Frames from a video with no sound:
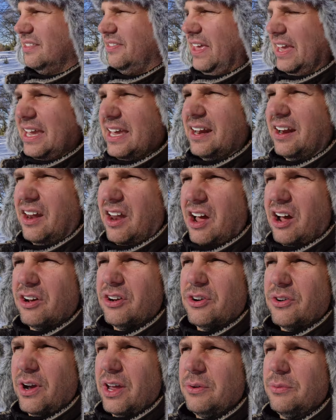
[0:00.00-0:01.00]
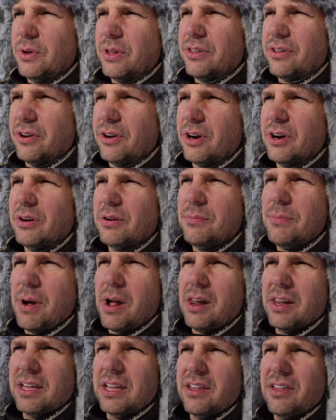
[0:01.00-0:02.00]
They get along great with her.
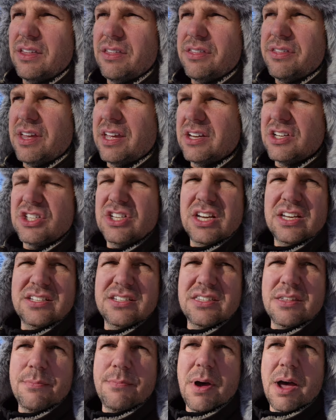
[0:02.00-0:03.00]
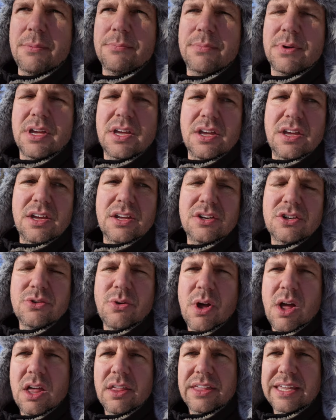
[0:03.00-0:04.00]
Molly thinks she's the mum to
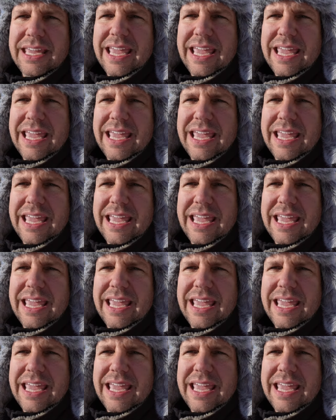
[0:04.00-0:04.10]
all the